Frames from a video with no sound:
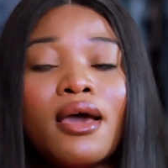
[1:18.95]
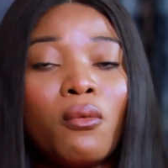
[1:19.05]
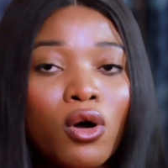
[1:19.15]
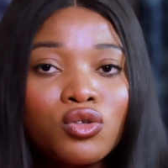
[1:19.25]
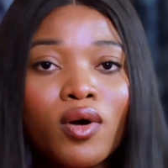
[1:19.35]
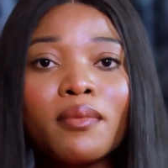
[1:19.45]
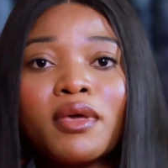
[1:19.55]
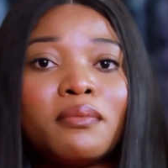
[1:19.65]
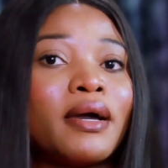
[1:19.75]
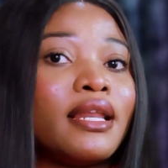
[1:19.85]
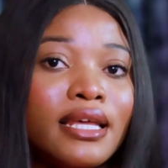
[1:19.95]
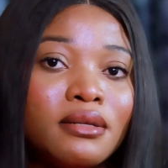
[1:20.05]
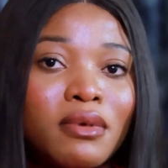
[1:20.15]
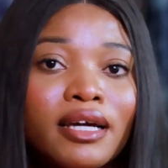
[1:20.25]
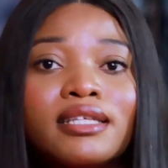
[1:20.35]
And what do I mean by
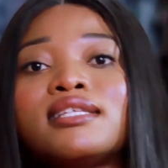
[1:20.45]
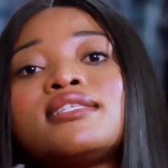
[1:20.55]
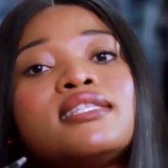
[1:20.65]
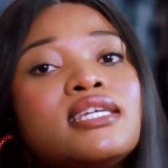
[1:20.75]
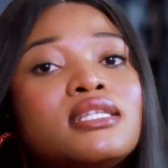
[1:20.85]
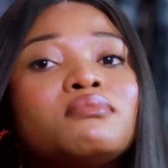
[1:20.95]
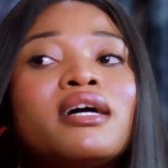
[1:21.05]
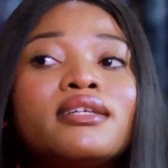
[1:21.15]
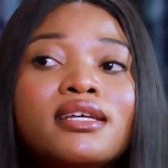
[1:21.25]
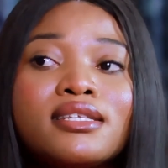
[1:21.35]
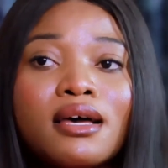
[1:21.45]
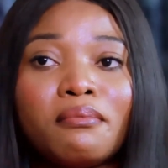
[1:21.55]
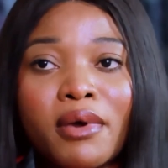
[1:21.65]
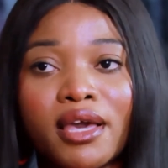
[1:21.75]
lead magnets? Lead magnets are